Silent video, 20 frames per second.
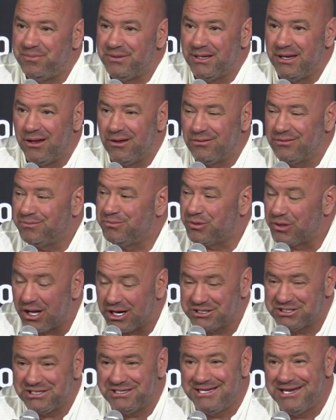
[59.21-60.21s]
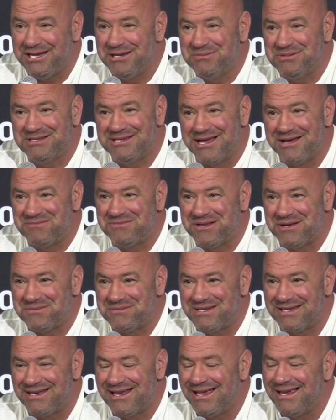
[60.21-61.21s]
You know, the production team stepped up
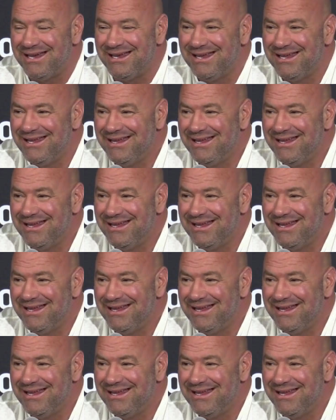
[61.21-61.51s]
tonight.